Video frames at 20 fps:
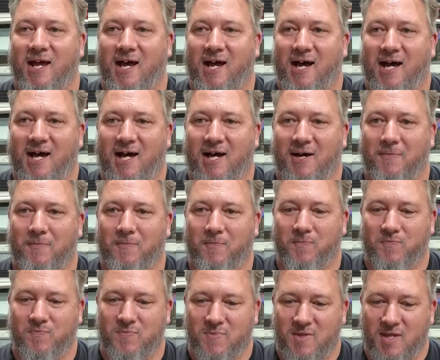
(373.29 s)

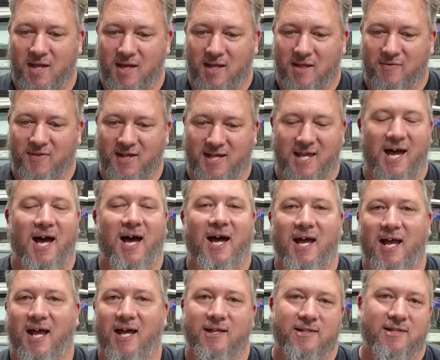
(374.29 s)
The car
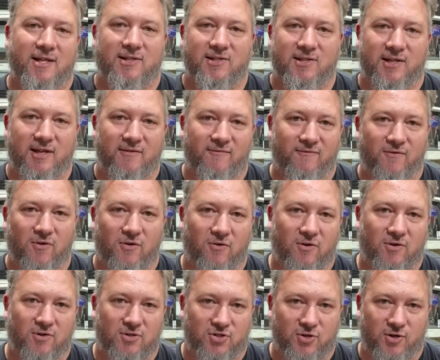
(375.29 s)
has a
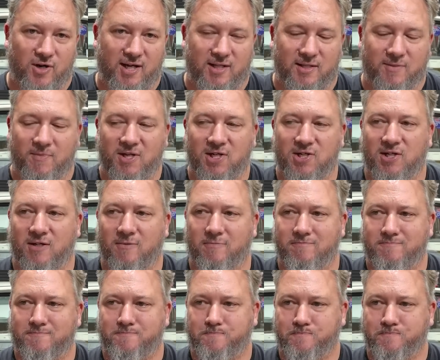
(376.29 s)
C4 transmission.